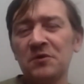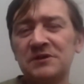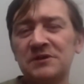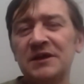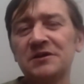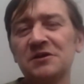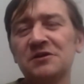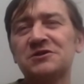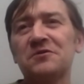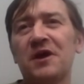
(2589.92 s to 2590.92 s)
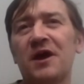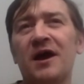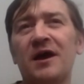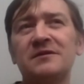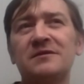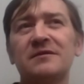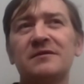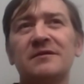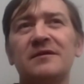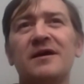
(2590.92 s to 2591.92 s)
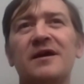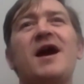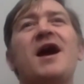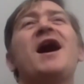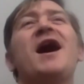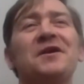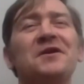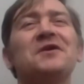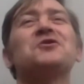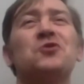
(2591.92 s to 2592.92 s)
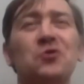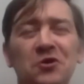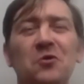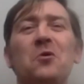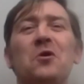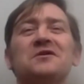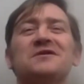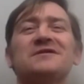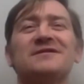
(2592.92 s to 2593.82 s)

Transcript: the materials that they had, and it could have worked.